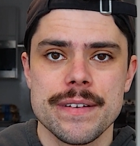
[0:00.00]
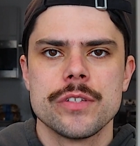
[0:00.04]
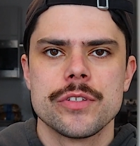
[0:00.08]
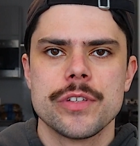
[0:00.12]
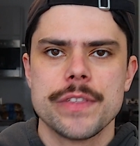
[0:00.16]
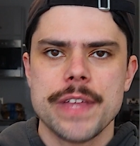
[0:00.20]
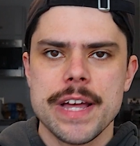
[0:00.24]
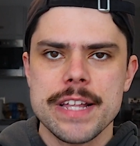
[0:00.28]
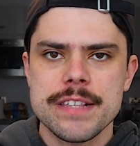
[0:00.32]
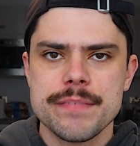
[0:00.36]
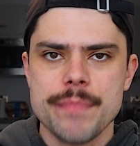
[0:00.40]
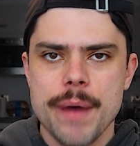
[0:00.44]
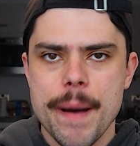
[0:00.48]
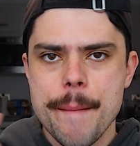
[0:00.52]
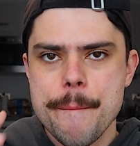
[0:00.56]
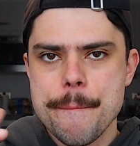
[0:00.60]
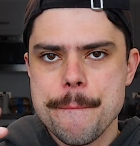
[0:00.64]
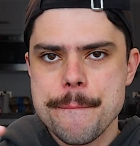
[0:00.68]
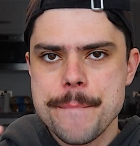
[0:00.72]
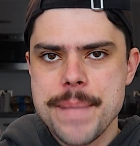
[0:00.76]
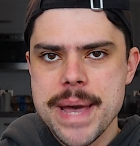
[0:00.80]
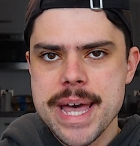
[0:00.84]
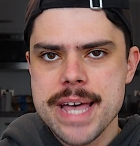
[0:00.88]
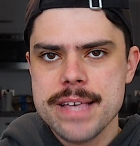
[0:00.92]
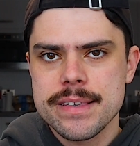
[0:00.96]
So that's my
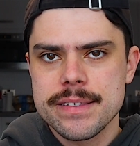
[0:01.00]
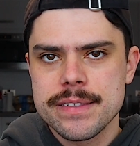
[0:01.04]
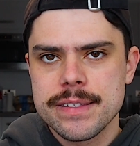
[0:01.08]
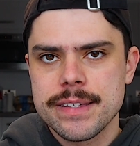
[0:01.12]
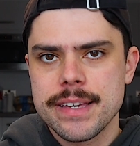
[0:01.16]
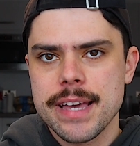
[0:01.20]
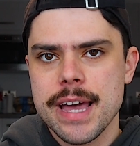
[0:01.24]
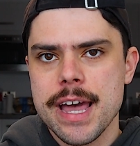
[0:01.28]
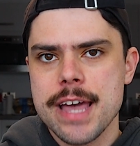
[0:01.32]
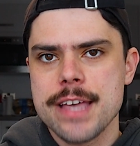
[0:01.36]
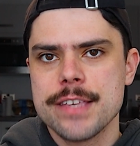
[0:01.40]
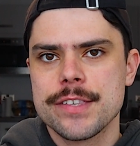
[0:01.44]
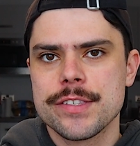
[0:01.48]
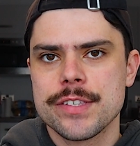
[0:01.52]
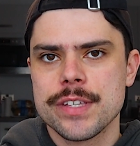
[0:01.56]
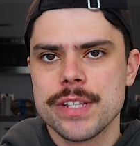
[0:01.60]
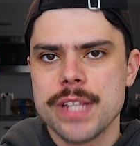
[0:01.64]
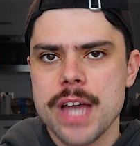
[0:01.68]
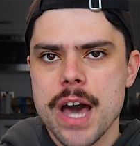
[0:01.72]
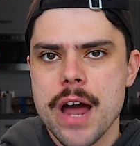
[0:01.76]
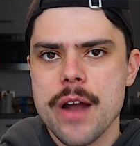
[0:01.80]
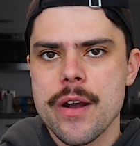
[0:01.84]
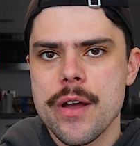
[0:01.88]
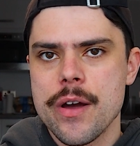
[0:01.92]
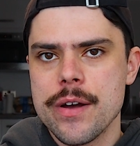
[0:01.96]
best case
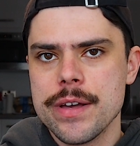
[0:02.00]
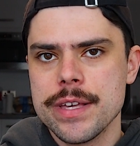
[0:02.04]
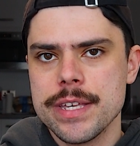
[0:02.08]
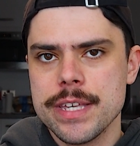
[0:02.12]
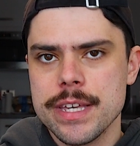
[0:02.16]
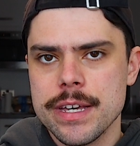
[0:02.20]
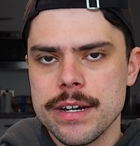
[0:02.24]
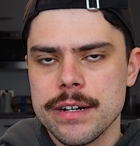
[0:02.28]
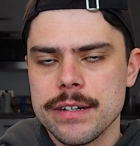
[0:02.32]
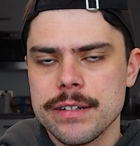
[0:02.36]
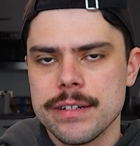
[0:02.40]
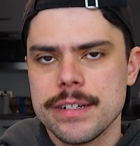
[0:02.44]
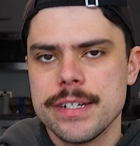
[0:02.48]
scenario here,